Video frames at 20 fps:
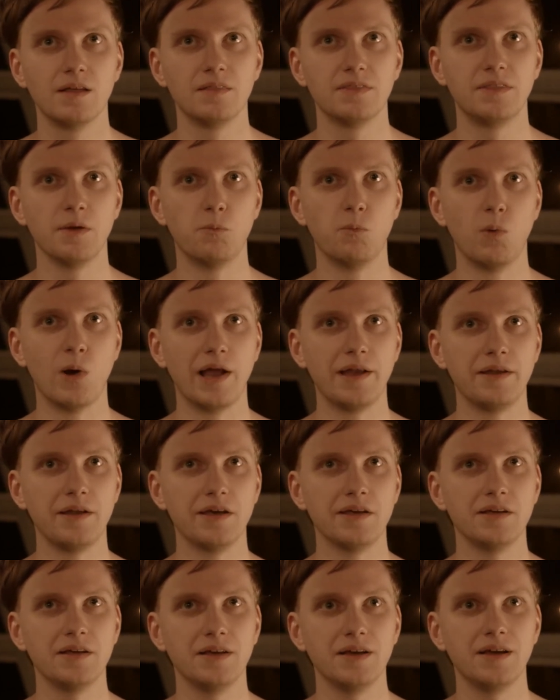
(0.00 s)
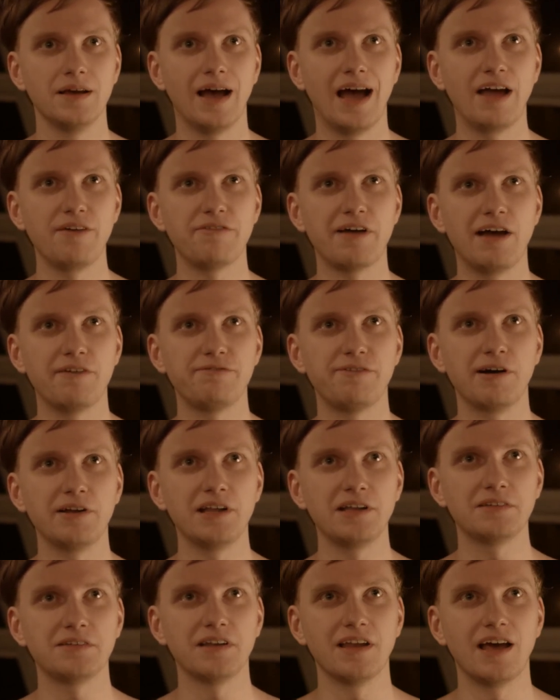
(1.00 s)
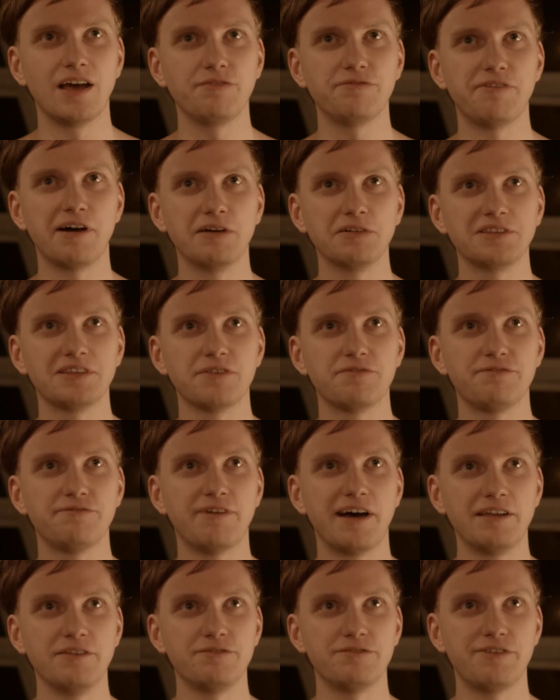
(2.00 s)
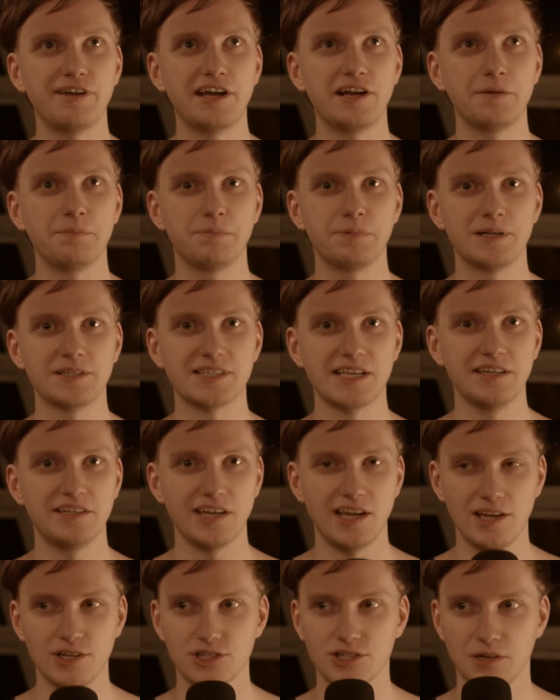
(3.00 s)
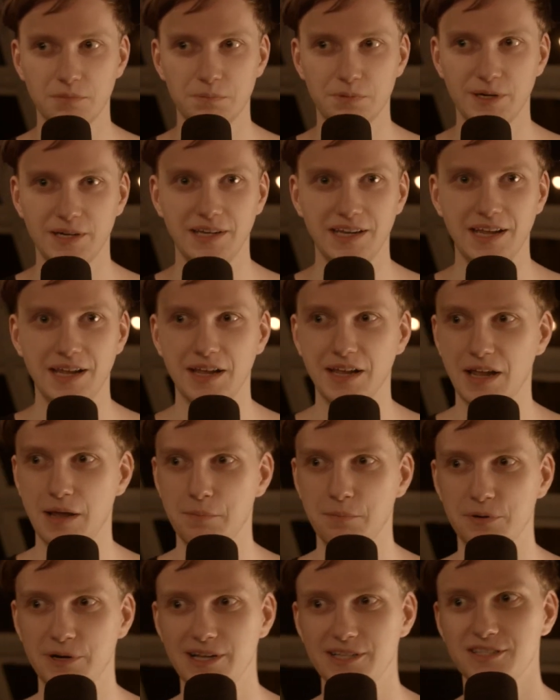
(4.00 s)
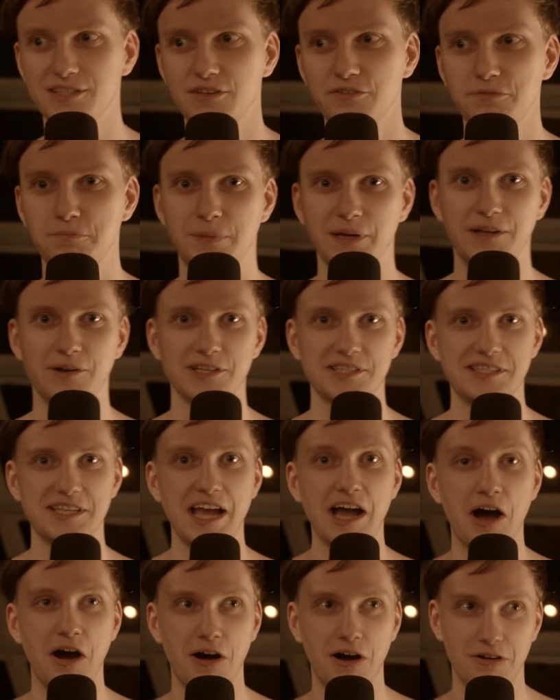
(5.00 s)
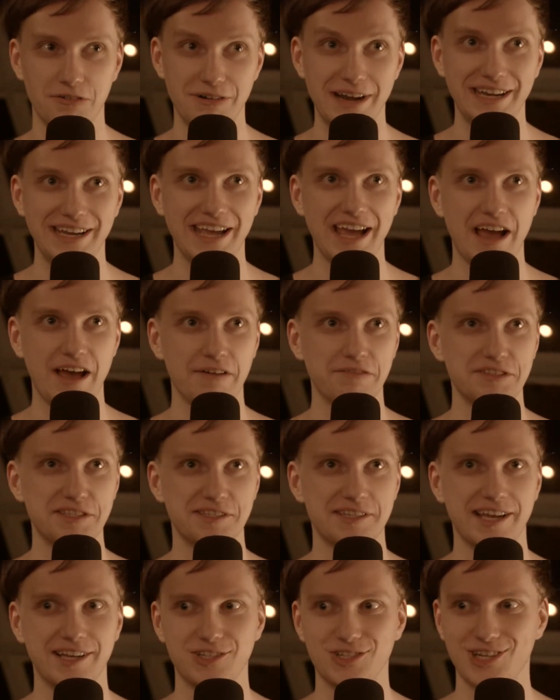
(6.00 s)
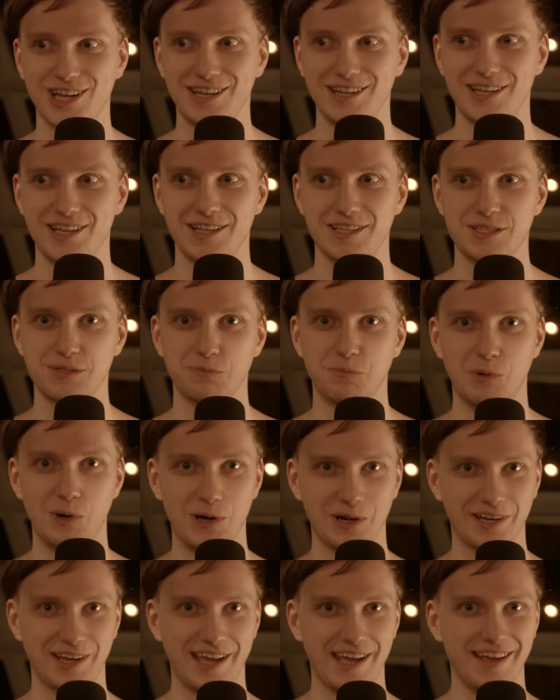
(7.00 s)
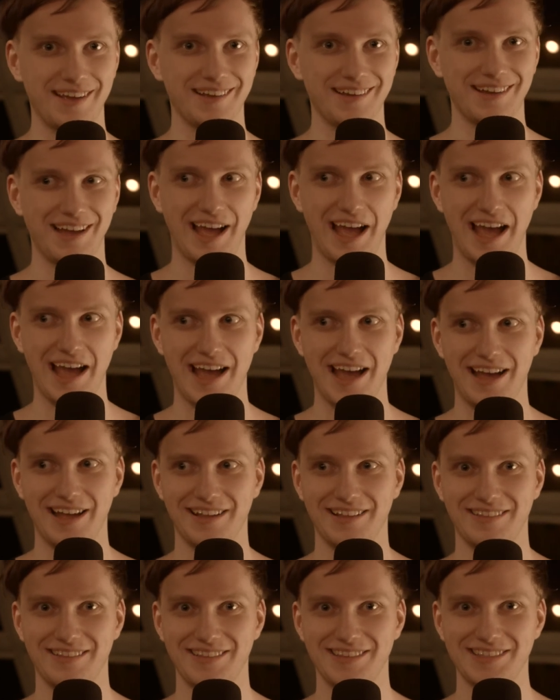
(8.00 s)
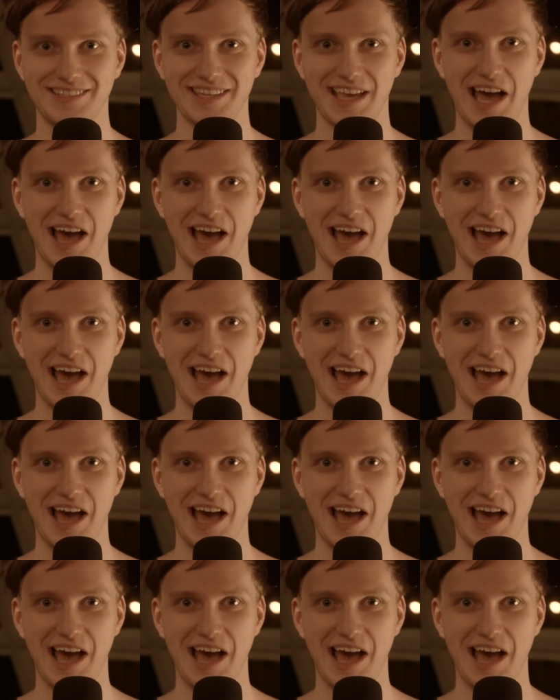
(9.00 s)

The one I found the Funfair presentation pretty impressive because they already have state channels working, and